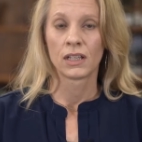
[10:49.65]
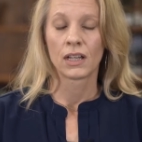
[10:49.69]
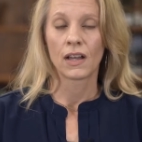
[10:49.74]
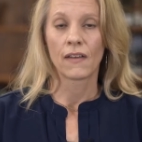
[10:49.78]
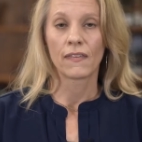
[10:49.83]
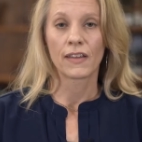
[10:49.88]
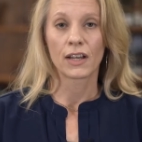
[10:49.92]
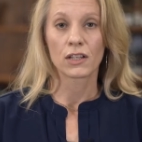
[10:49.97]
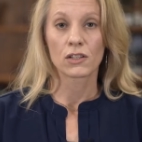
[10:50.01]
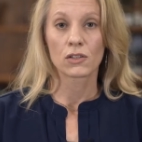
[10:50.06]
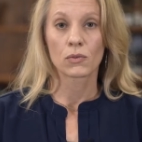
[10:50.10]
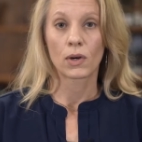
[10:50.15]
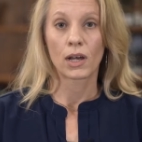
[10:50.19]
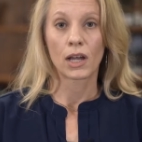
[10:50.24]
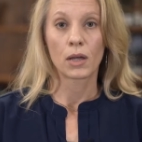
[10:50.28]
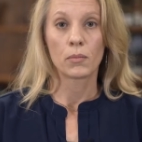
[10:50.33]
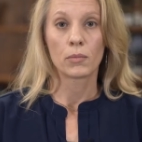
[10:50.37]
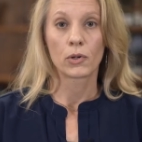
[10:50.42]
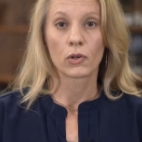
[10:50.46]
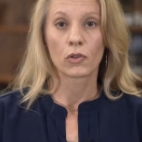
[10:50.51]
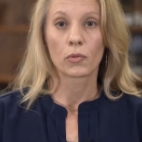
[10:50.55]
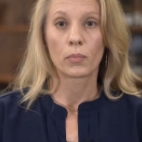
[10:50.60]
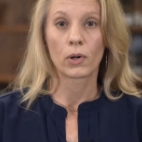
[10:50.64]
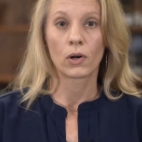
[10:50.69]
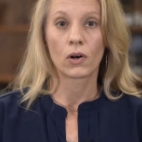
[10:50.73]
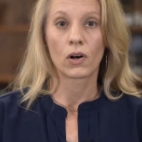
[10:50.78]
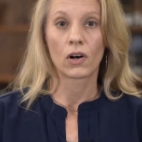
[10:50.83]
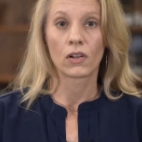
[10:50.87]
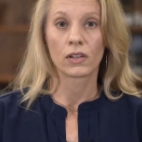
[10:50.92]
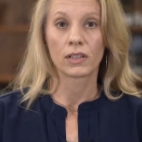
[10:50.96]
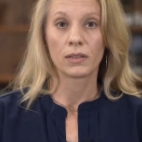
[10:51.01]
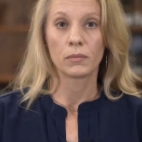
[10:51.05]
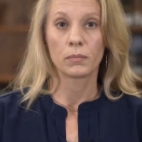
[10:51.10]
and that's why both
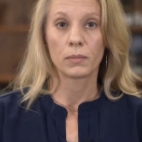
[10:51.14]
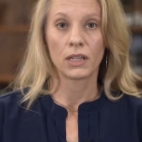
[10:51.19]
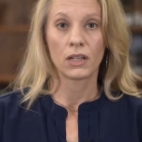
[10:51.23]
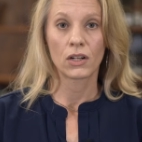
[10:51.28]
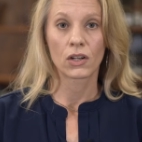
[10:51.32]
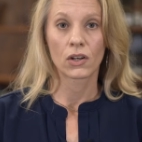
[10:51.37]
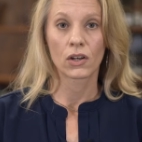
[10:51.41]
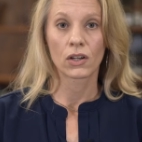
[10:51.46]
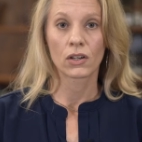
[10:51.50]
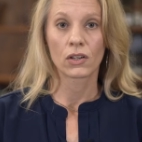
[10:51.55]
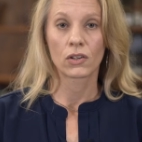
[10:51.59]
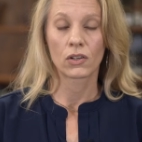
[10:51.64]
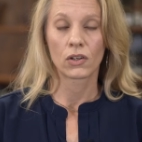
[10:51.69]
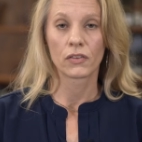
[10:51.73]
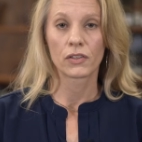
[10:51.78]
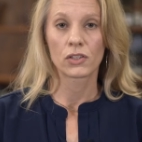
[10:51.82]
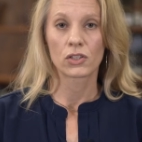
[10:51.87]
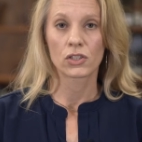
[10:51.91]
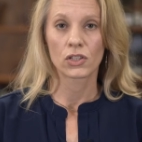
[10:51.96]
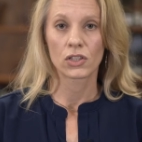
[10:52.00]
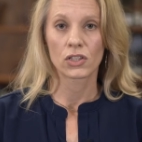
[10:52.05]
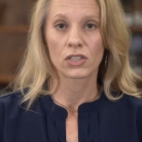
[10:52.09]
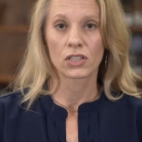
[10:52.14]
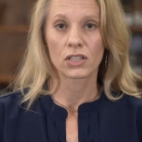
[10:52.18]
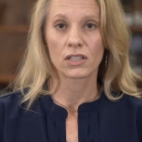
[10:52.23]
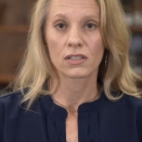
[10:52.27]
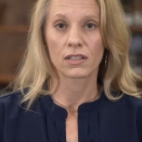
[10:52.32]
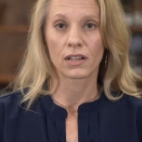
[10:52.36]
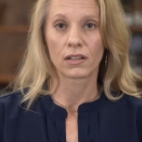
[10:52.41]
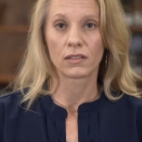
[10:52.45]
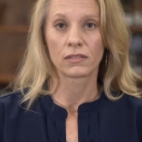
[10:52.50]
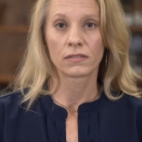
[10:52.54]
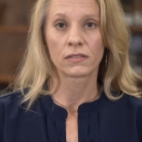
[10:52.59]
Paul and Peter call the church
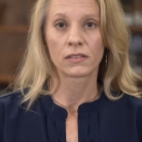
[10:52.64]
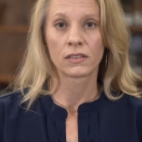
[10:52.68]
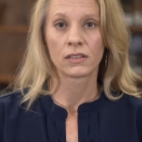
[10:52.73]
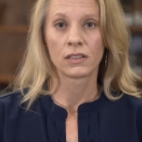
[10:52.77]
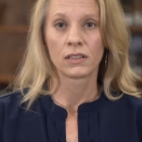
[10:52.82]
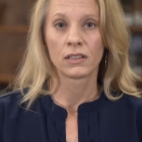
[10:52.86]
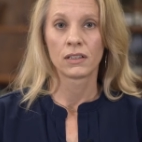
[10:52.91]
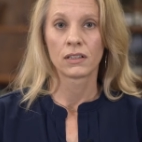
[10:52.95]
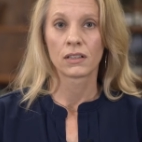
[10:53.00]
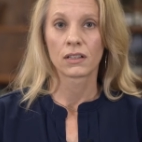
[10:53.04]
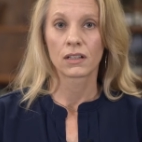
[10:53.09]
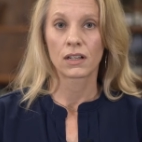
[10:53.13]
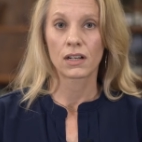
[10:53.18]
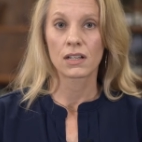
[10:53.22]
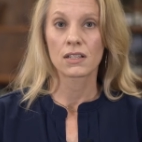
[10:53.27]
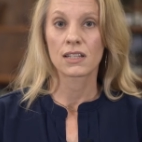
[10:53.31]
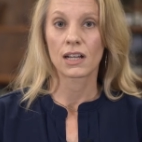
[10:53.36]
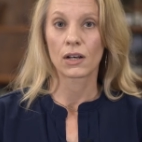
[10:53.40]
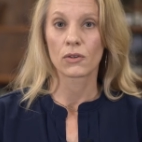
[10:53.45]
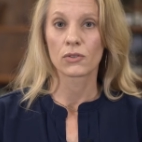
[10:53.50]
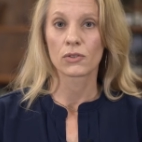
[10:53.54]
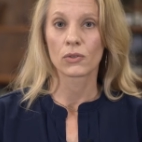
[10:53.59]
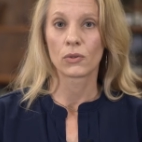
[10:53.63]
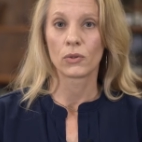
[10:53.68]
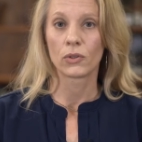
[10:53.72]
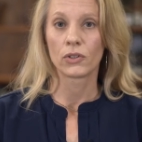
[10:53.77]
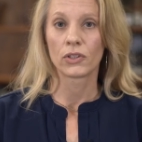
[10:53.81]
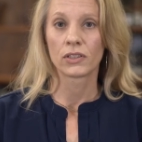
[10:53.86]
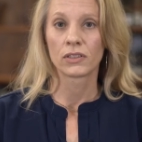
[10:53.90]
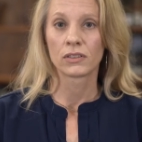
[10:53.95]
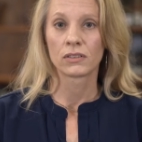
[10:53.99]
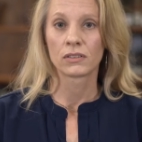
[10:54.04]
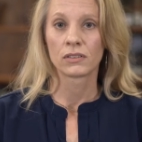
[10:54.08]
itself God's
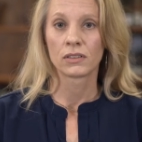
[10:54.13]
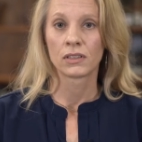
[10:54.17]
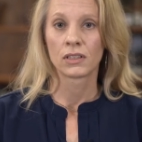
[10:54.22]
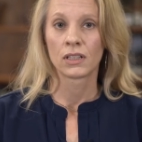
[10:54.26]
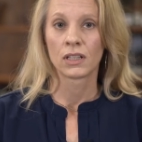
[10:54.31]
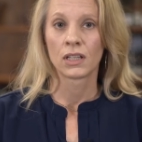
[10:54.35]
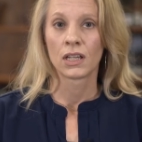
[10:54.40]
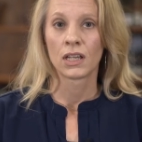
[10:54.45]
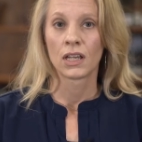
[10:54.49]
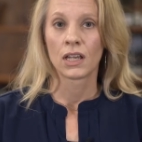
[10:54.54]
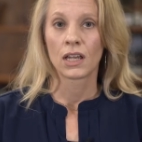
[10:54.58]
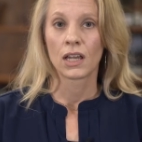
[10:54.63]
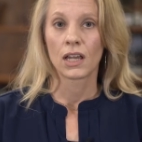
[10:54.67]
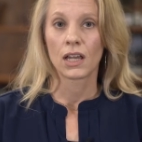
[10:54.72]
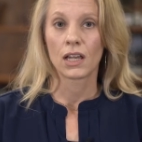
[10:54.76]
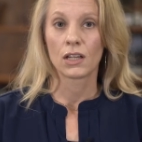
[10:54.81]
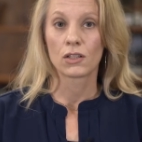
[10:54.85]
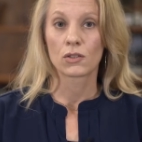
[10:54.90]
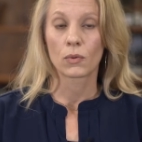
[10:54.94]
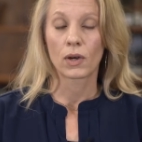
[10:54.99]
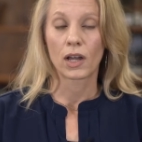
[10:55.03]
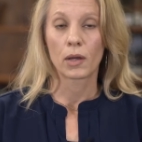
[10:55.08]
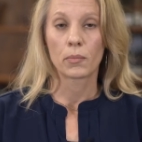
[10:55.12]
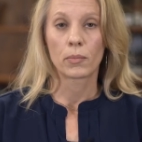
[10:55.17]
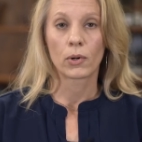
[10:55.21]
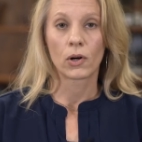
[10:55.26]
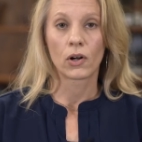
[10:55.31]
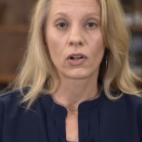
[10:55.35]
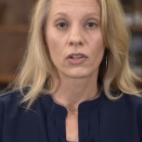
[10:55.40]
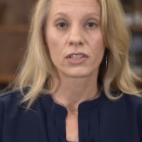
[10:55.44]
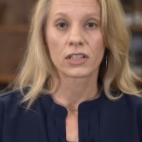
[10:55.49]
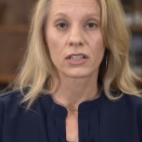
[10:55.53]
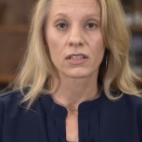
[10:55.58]
household. It's why
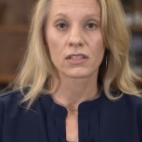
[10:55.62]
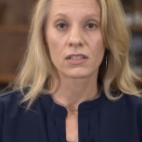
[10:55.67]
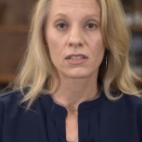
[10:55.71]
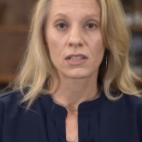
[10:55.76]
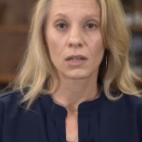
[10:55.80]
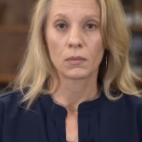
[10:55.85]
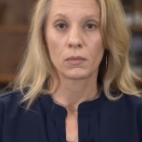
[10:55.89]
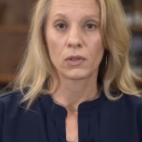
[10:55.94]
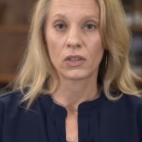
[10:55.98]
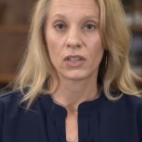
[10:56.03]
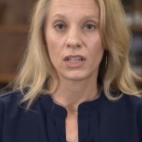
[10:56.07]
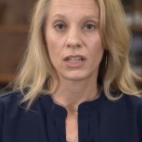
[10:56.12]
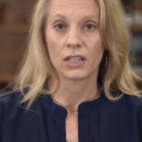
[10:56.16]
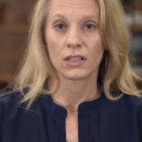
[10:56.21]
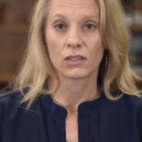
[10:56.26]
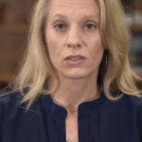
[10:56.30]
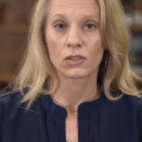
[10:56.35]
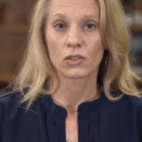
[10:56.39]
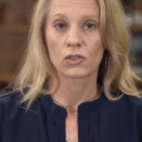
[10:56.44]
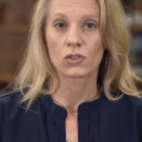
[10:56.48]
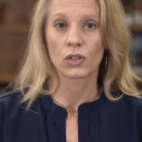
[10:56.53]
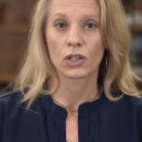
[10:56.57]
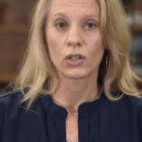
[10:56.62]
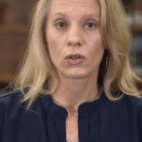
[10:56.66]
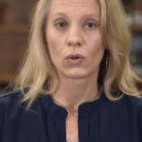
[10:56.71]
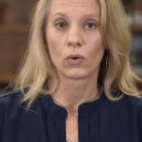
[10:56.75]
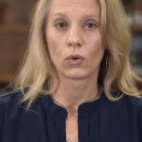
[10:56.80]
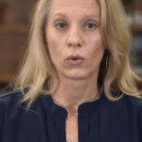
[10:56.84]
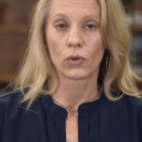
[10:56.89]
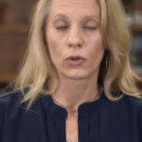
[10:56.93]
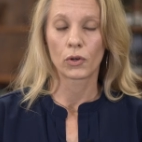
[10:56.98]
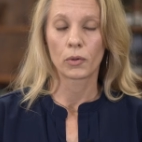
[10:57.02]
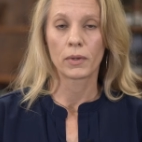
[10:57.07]
Paul tells Timothy to treat
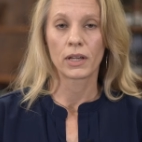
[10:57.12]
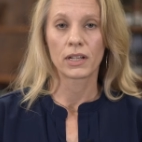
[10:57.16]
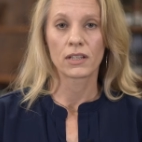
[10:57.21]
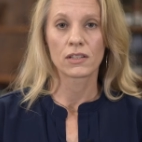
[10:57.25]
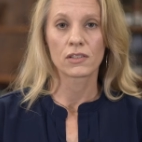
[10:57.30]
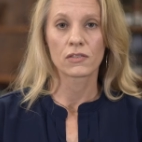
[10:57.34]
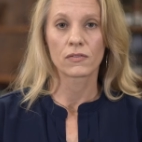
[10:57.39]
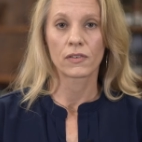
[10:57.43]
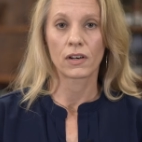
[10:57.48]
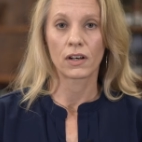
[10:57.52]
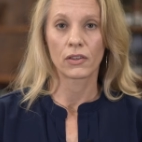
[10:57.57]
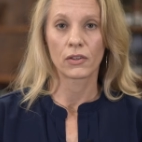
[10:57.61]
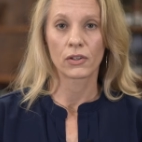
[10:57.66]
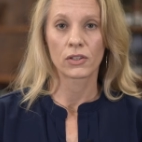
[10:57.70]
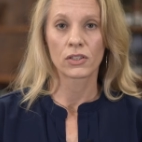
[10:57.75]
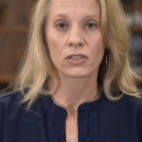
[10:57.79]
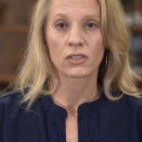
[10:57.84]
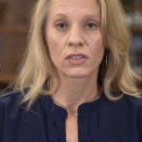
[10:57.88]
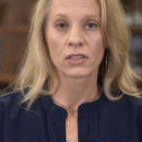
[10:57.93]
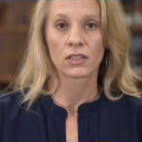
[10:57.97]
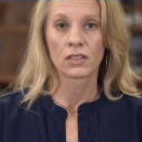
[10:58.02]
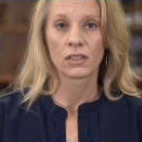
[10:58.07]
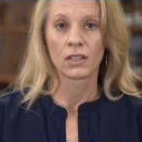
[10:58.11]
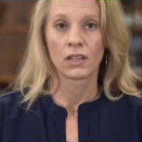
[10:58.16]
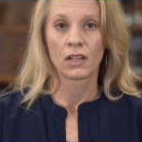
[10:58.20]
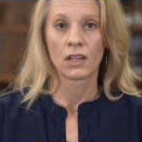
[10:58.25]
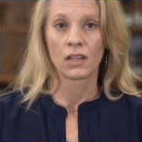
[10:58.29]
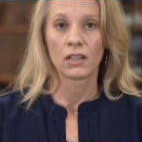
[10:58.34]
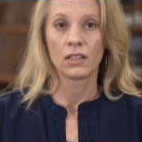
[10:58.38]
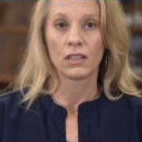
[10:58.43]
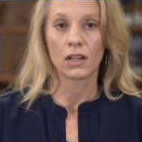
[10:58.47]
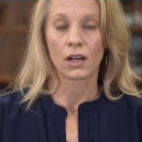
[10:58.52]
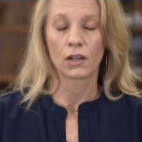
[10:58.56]
older men as fathers,
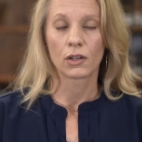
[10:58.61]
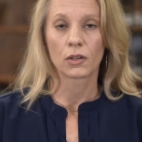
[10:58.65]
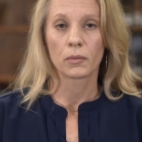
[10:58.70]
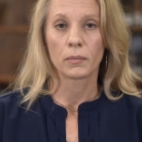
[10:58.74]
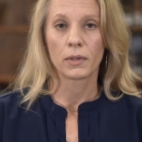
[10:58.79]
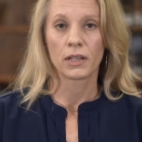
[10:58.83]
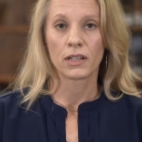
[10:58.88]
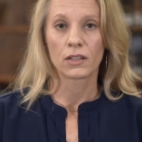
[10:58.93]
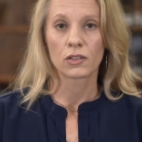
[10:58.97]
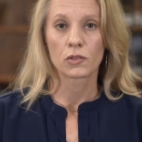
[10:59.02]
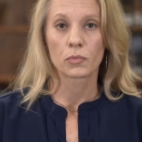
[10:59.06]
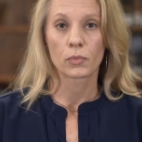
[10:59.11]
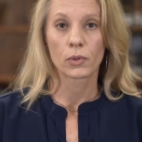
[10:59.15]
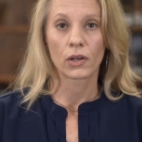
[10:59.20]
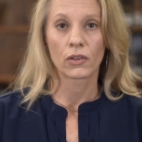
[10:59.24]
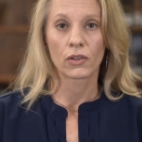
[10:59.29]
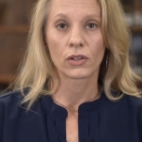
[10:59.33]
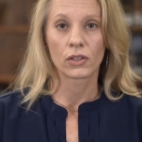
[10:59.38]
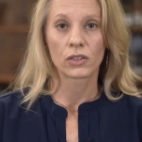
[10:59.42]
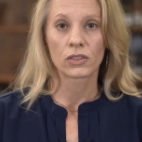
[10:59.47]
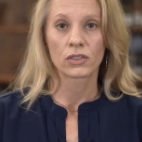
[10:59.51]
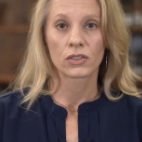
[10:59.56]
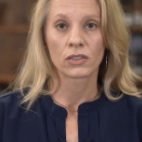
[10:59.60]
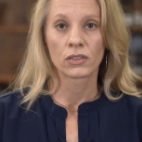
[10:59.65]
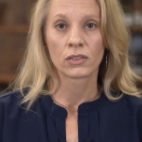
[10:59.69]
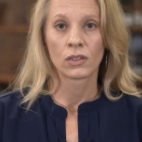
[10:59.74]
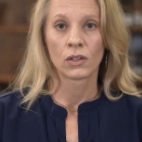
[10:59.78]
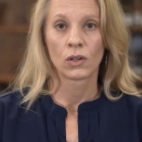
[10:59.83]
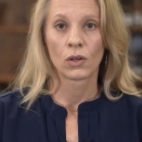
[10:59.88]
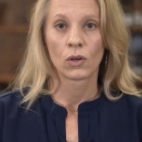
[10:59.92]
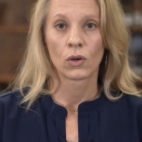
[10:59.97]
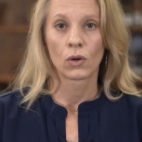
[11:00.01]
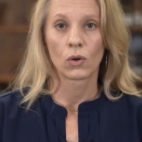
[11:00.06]
younger men as brothers,
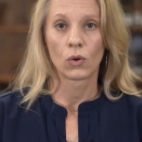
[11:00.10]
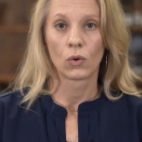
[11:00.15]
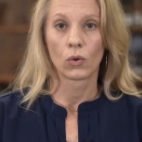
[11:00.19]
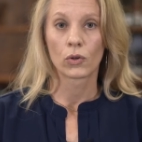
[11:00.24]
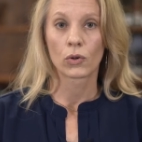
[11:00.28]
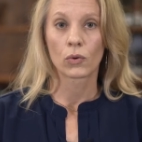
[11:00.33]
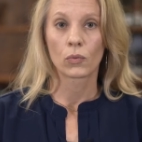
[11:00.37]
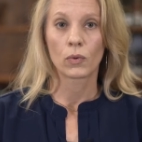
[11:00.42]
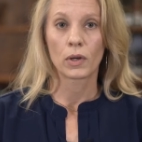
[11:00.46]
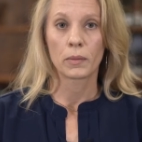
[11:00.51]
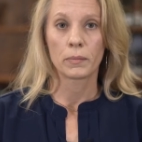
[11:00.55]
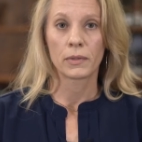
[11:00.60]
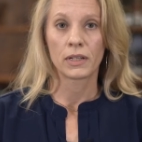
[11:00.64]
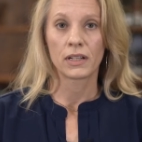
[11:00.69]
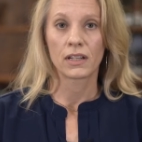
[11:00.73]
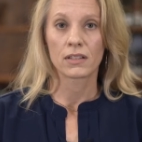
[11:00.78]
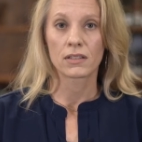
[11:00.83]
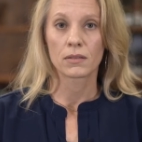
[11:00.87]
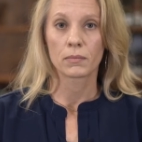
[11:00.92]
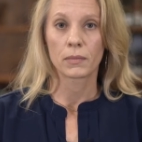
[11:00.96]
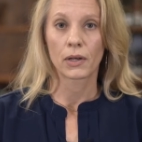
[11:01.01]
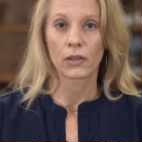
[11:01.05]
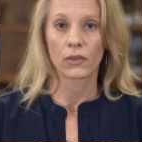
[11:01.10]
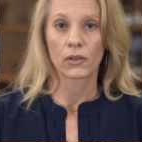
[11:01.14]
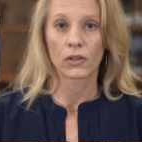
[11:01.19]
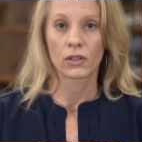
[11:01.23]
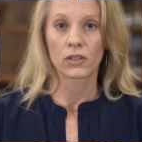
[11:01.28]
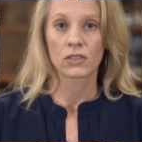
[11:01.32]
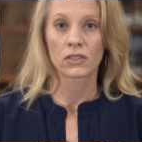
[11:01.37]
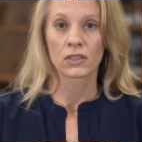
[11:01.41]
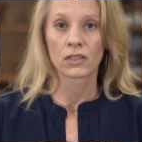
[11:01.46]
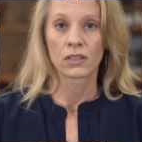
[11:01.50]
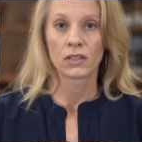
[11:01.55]
older women as
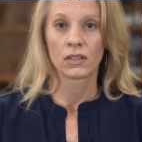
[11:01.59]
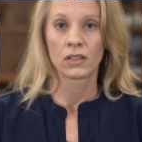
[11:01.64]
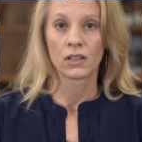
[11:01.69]
mothers,